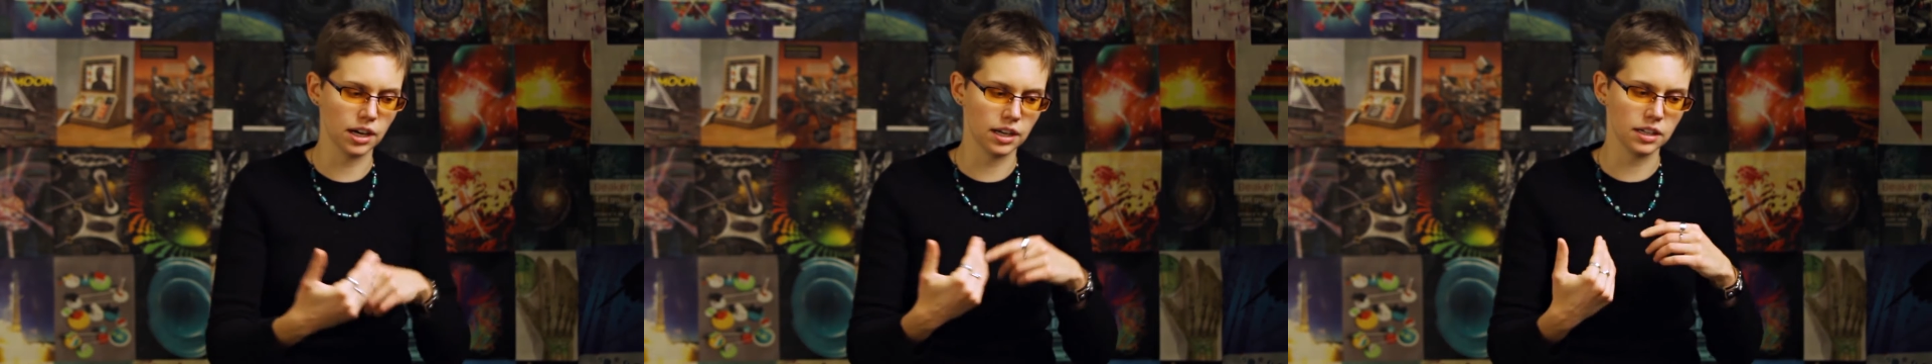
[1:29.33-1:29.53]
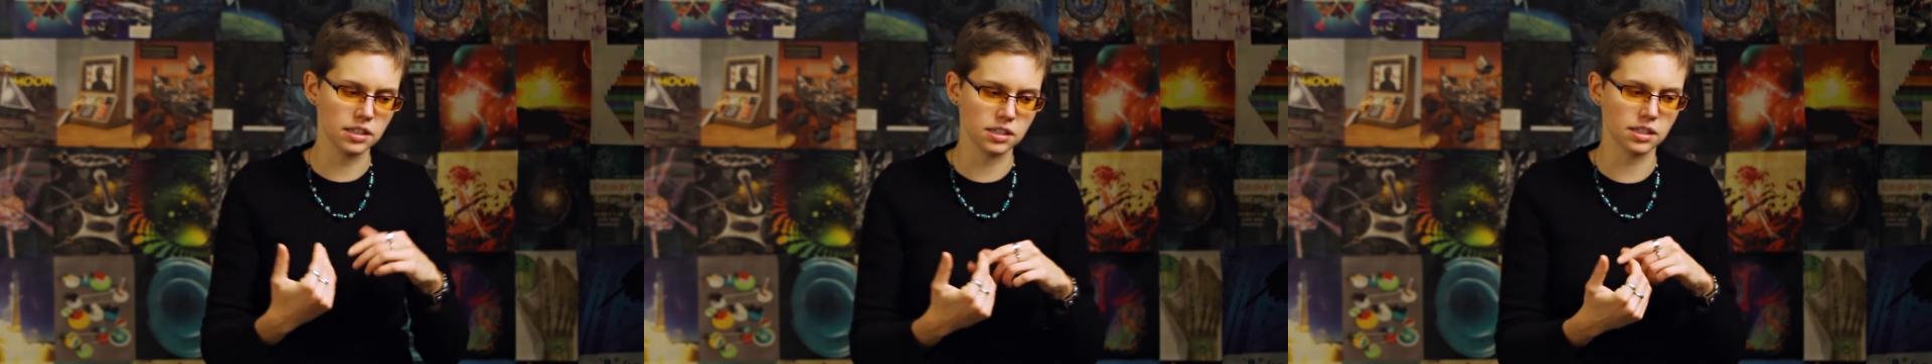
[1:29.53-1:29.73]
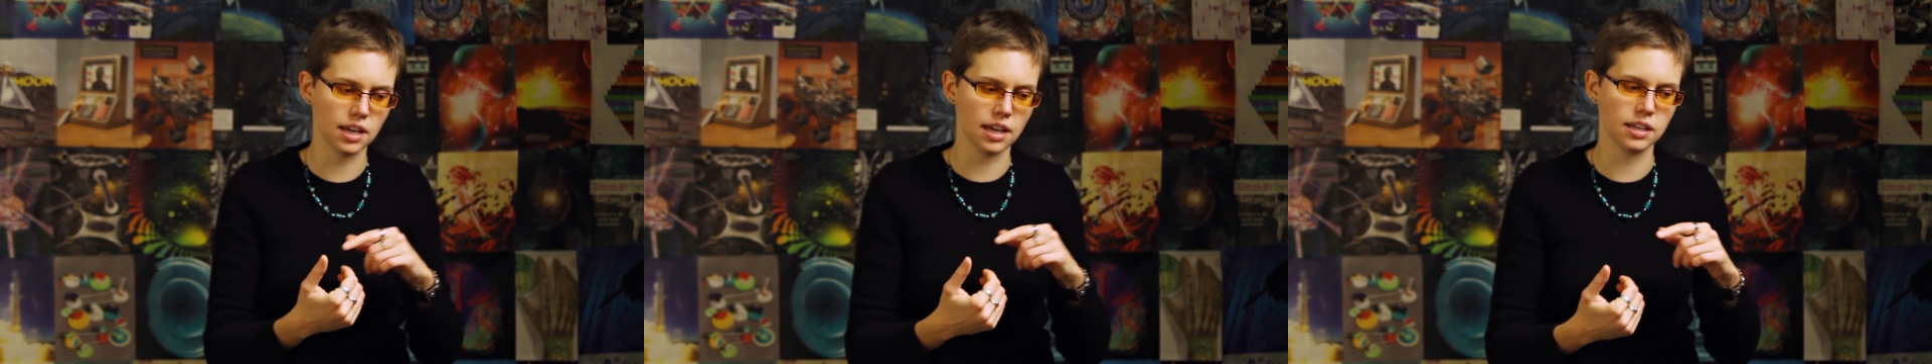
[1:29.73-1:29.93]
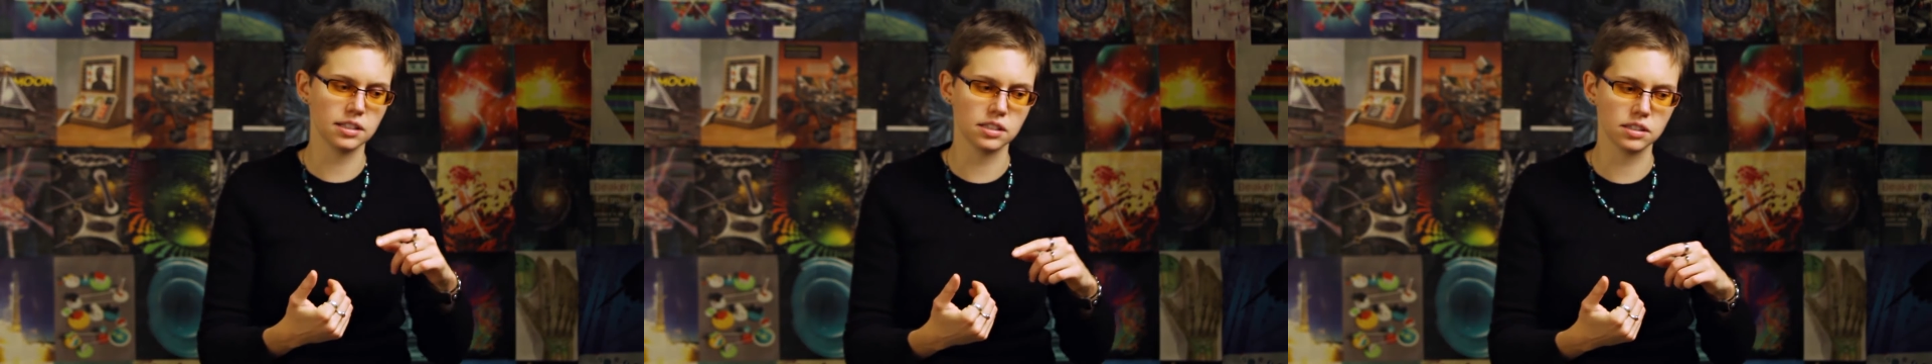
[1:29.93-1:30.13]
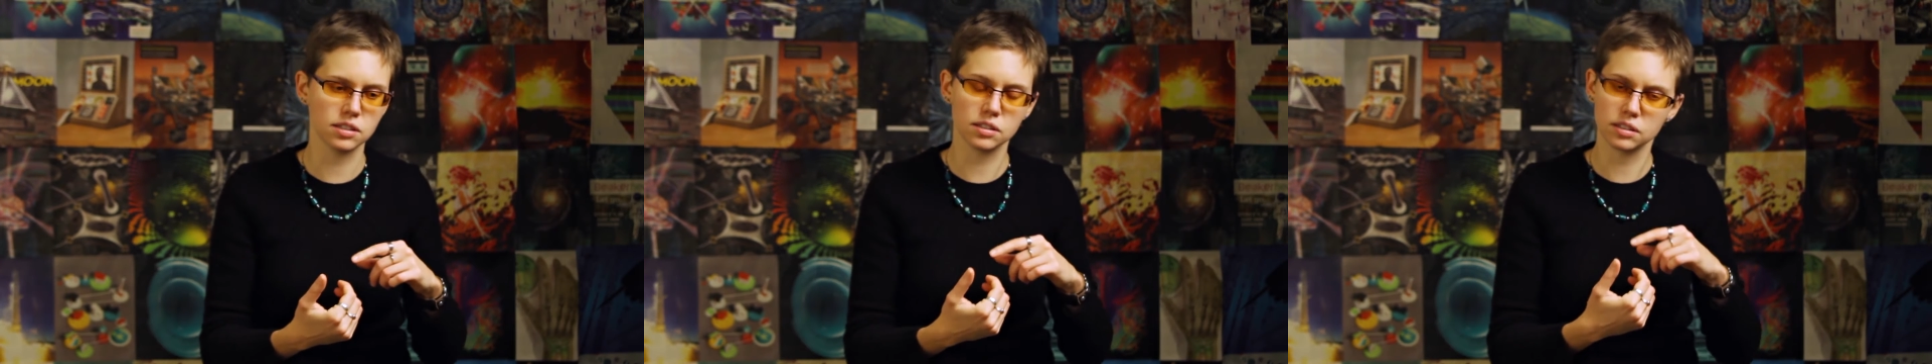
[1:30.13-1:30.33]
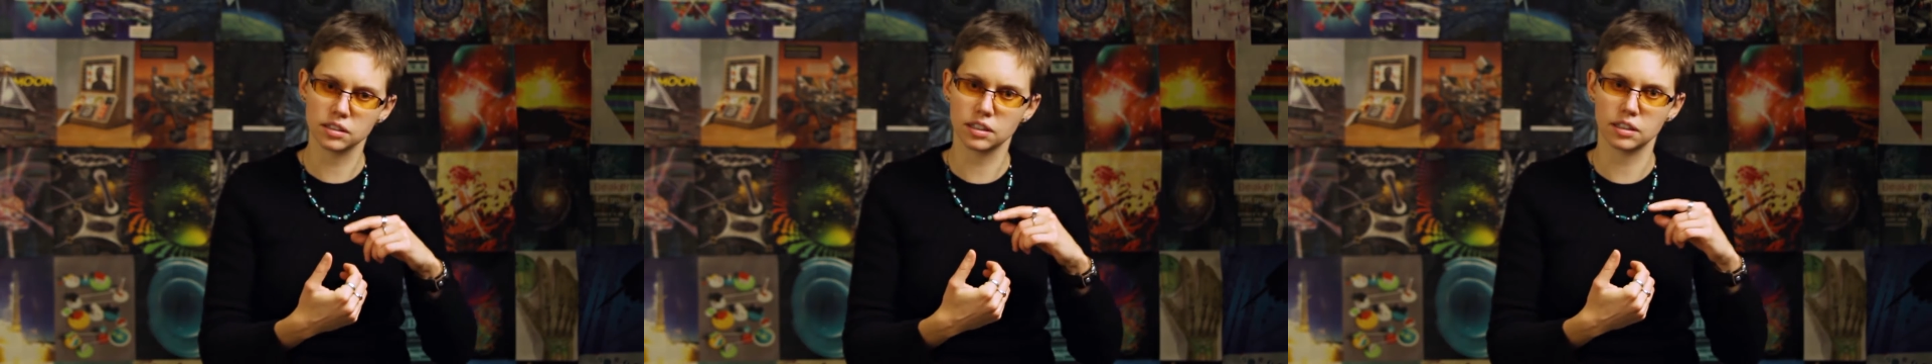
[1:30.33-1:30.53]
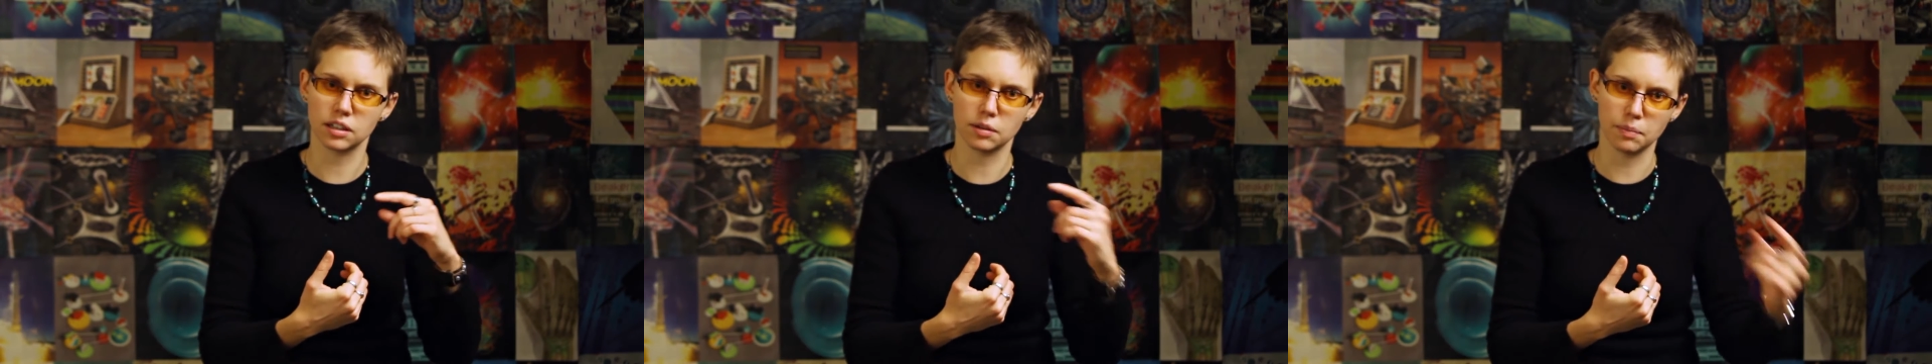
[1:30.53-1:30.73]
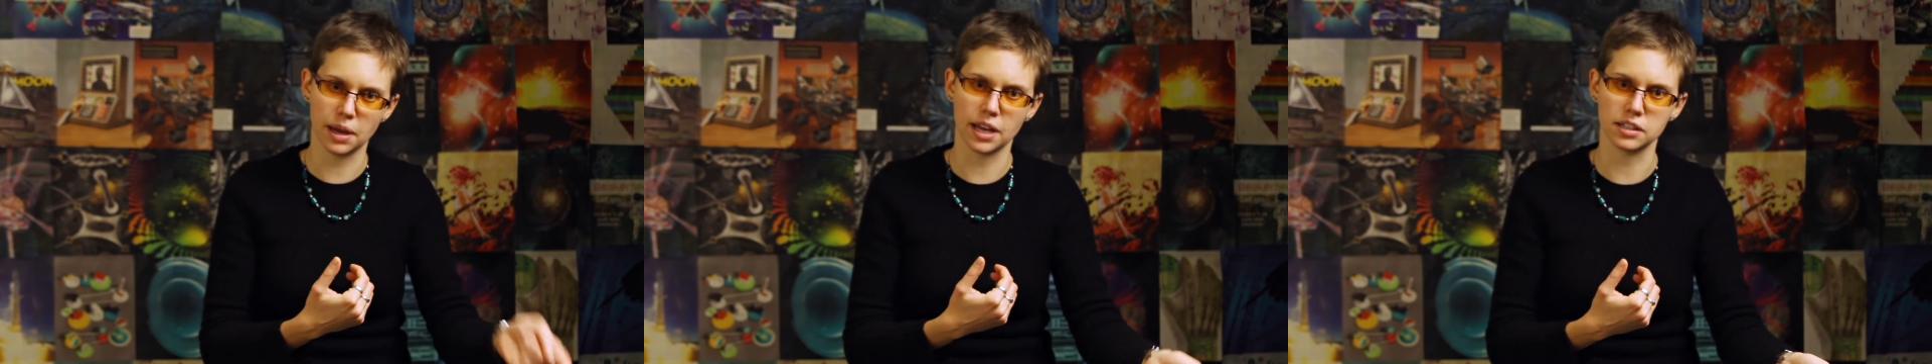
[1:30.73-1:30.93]
and it sends
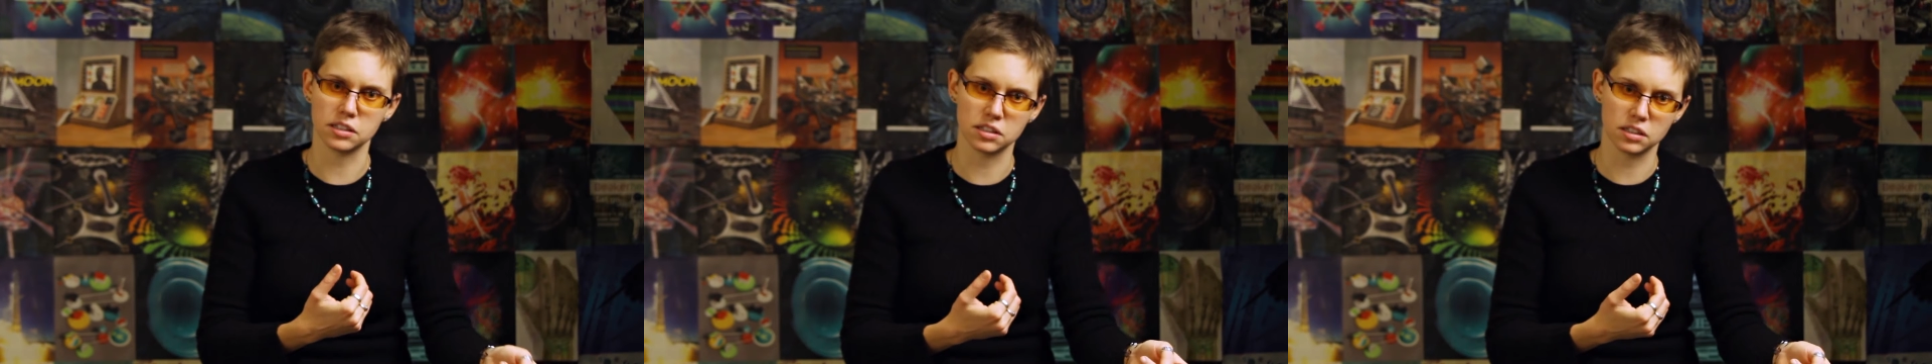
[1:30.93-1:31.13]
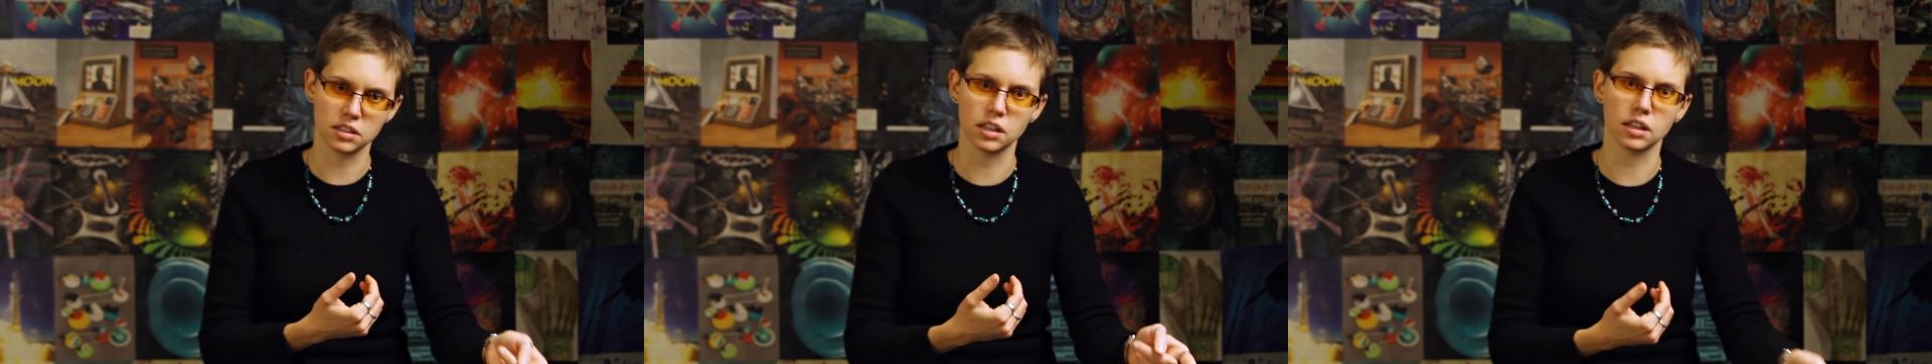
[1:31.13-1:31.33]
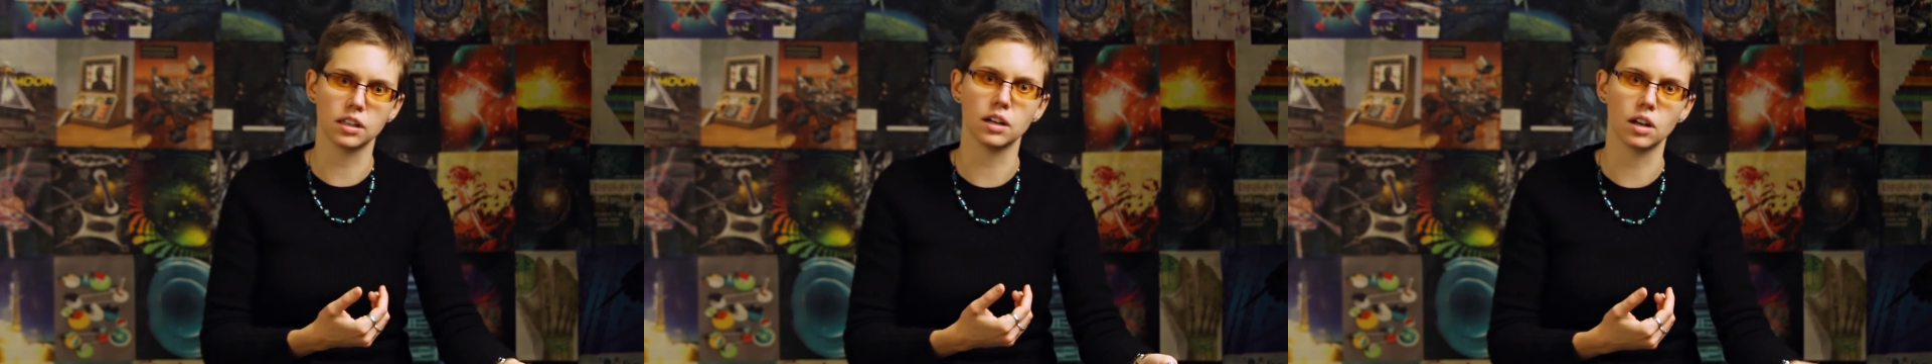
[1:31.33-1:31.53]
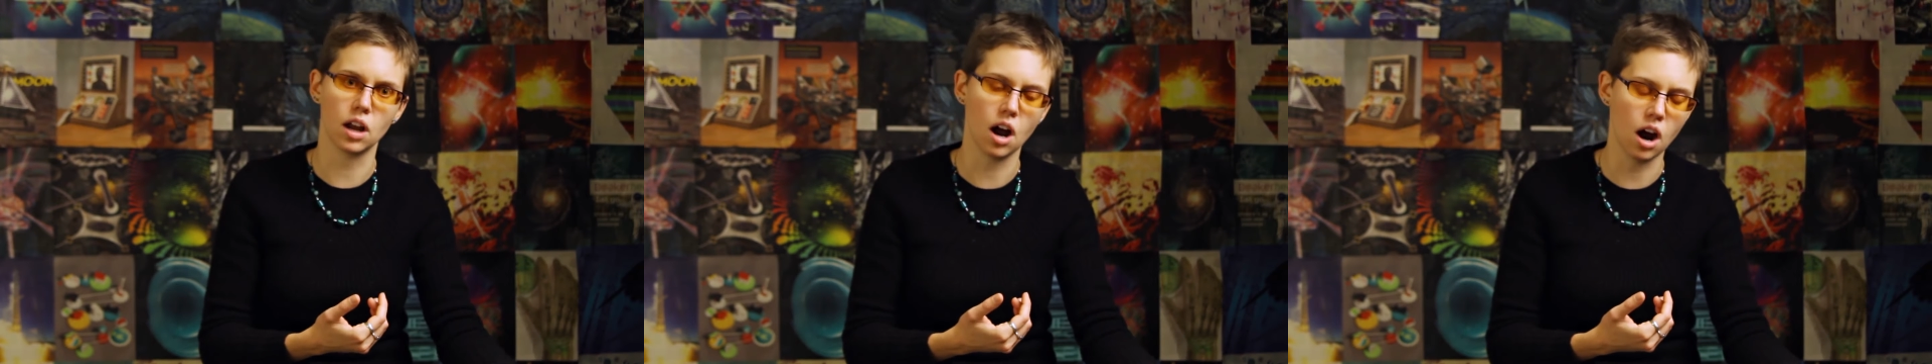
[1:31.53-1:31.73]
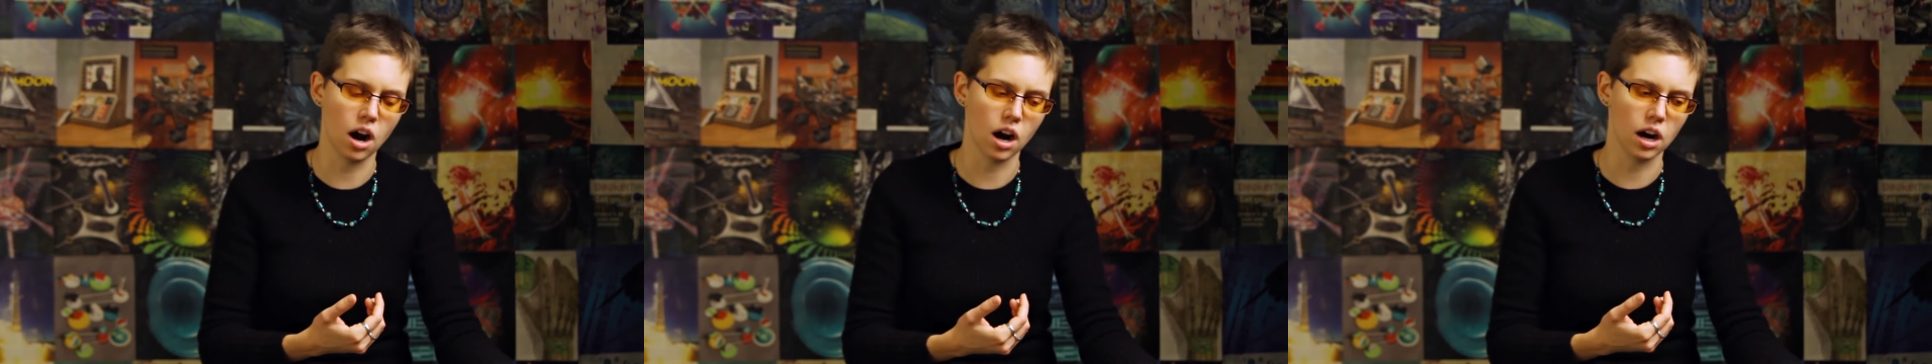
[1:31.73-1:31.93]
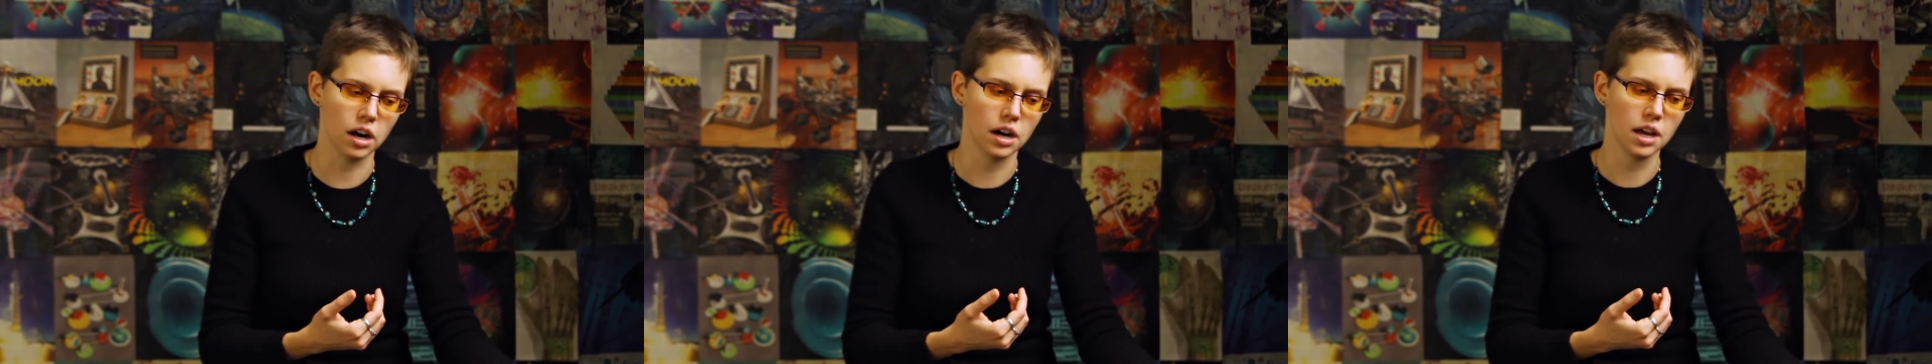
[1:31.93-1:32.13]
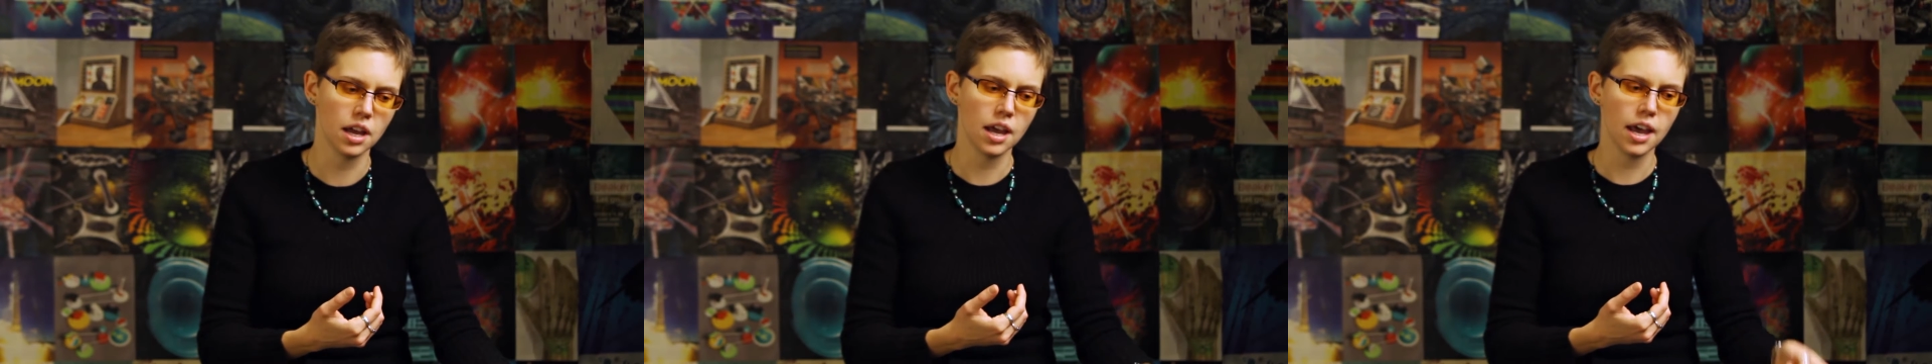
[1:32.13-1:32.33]
commands to the little car,